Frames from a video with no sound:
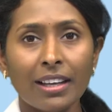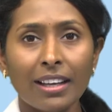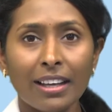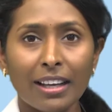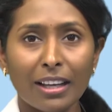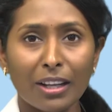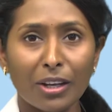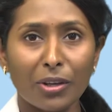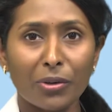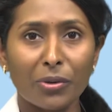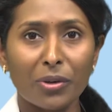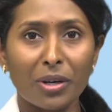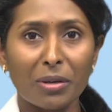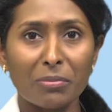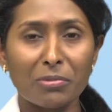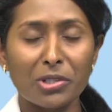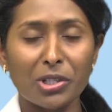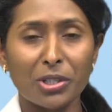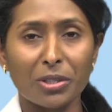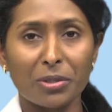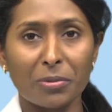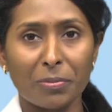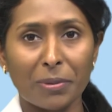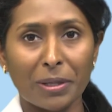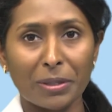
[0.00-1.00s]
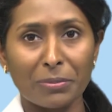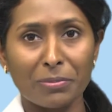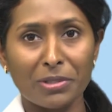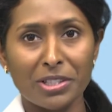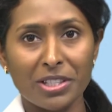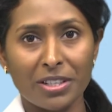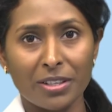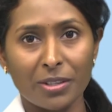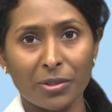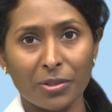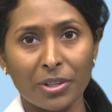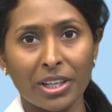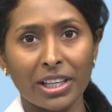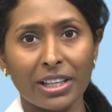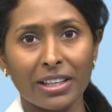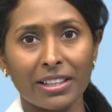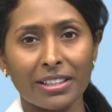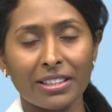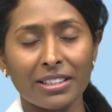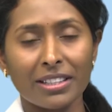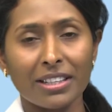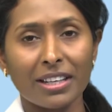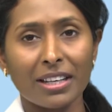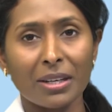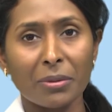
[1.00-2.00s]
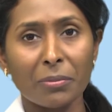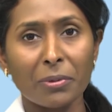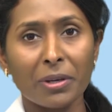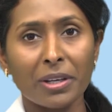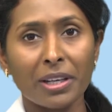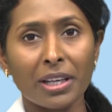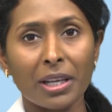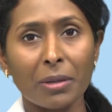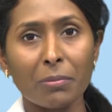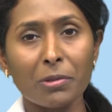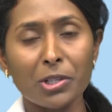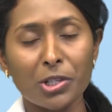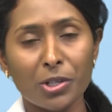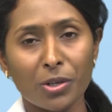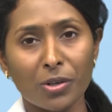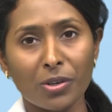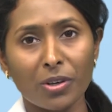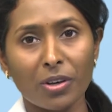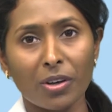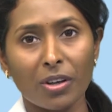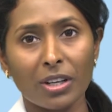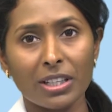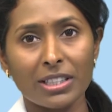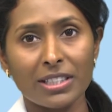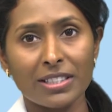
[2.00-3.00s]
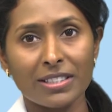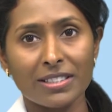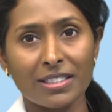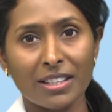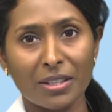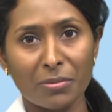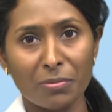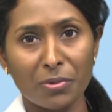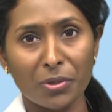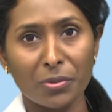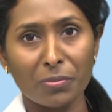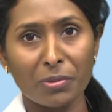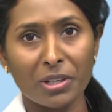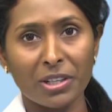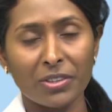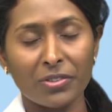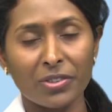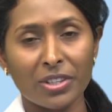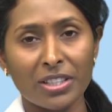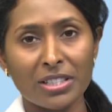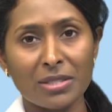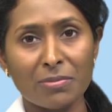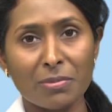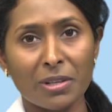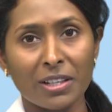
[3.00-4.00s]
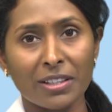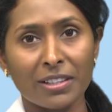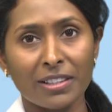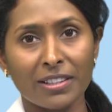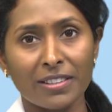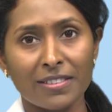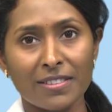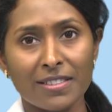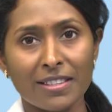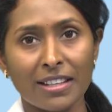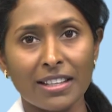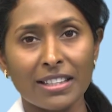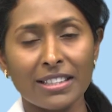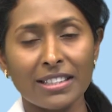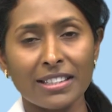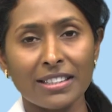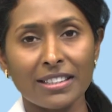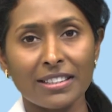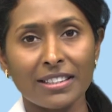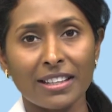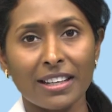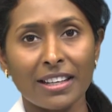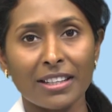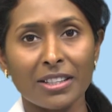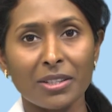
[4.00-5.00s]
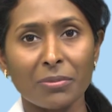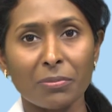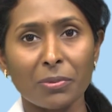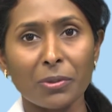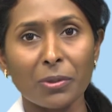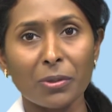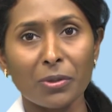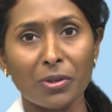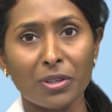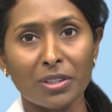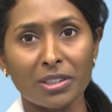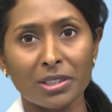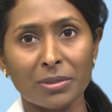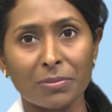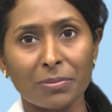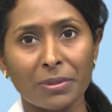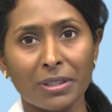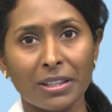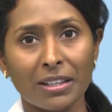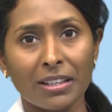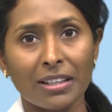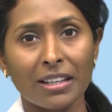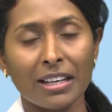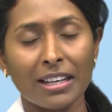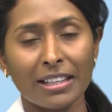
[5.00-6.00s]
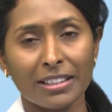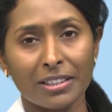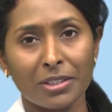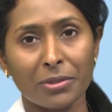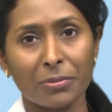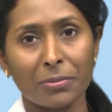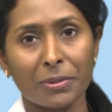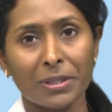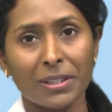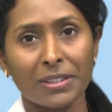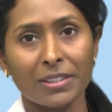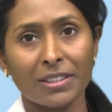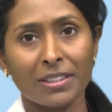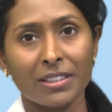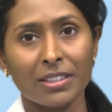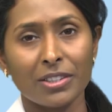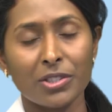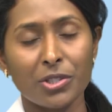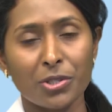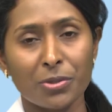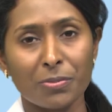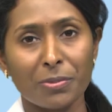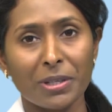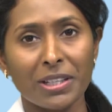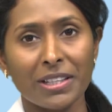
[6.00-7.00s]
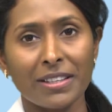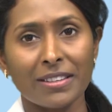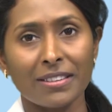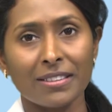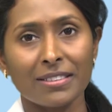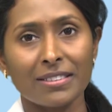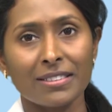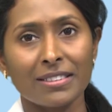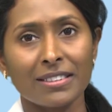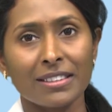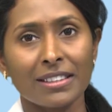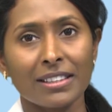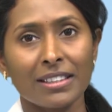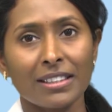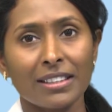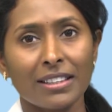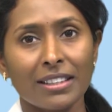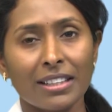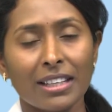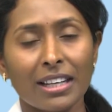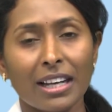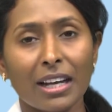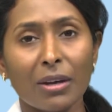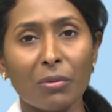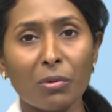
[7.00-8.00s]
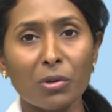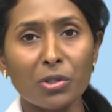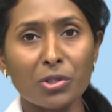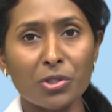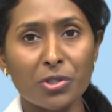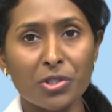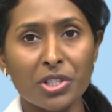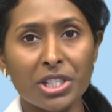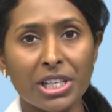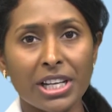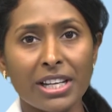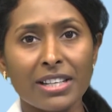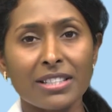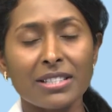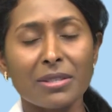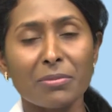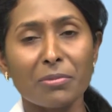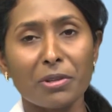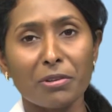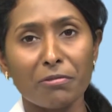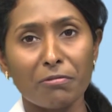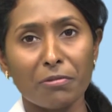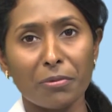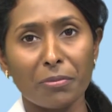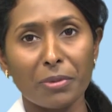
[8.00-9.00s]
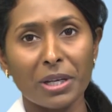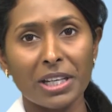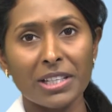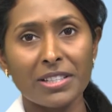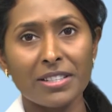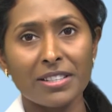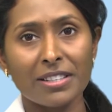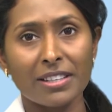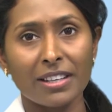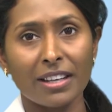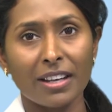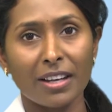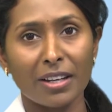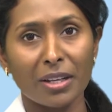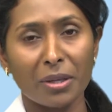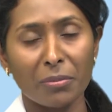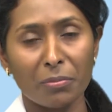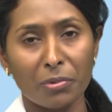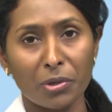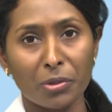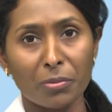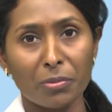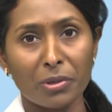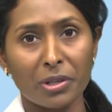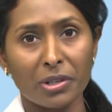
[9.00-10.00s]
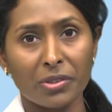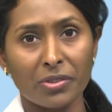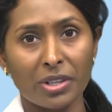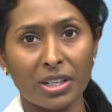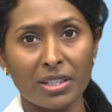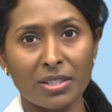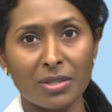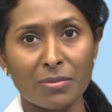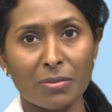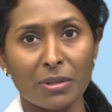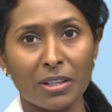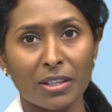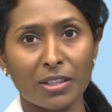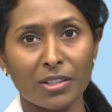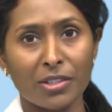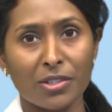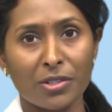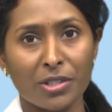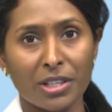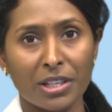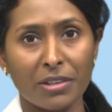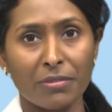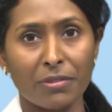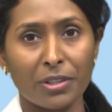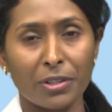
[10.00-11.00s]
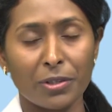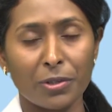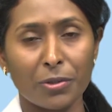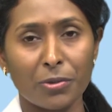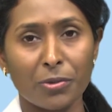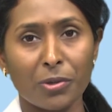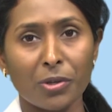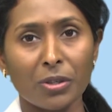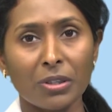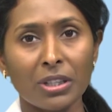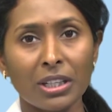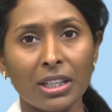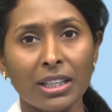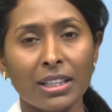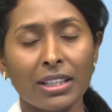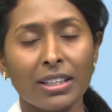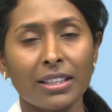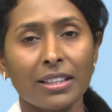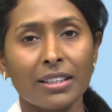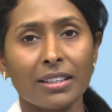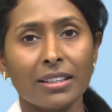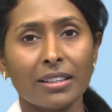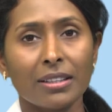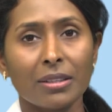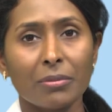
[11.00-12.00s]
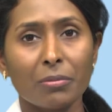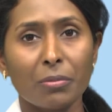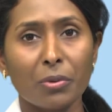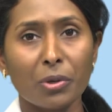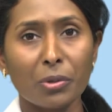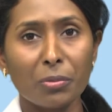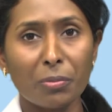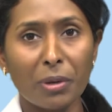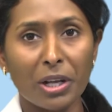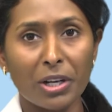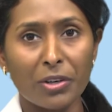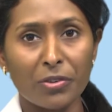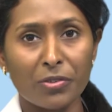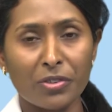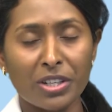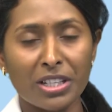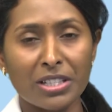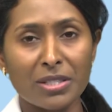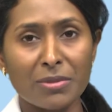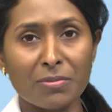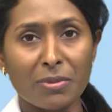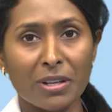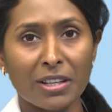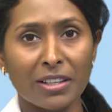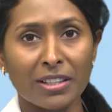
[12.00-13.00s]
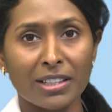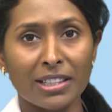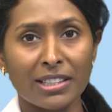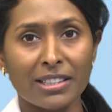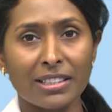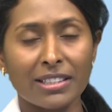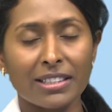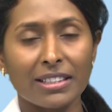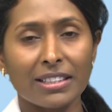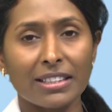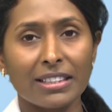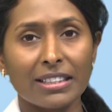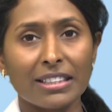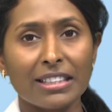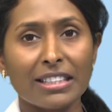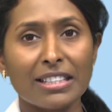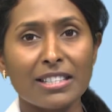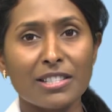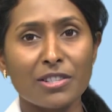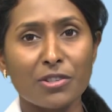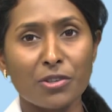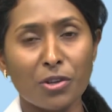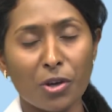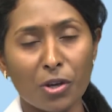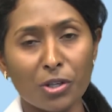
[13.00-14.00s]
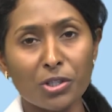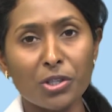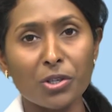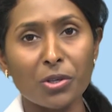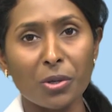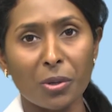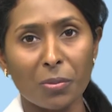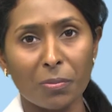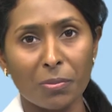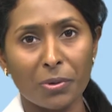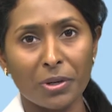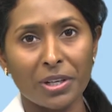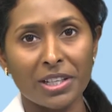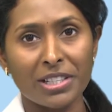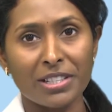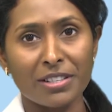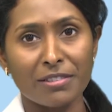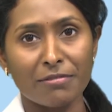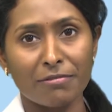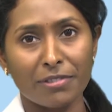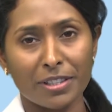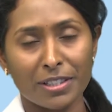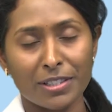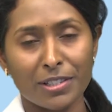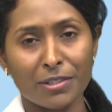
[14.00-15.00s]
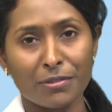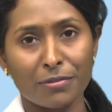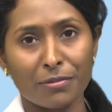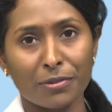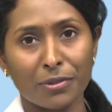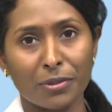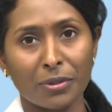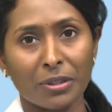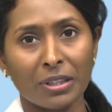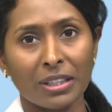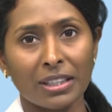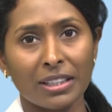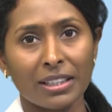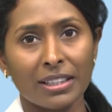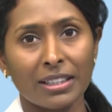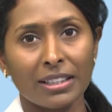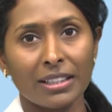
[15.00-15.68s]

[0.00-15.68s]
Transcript: Hello, I'm Dr. Padmaja Lokireddy. I'm a haemato-oncologist and bone marrow transplant consultant at Apollo Hospital, Hyderabad, Jubilee Hills. I want to share some information regarding bone marrow transplant today with you all. Bone marrow transplant is not an operation, first of all.